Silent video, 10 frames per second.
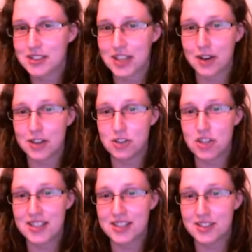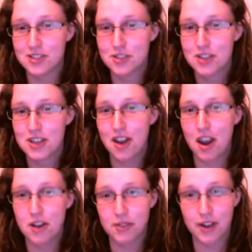so adjacent
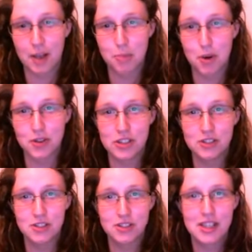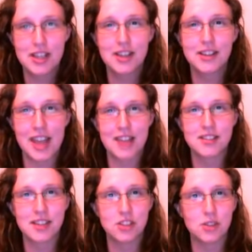over hypotenuse.
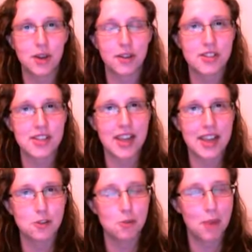Yes, I do have to say it to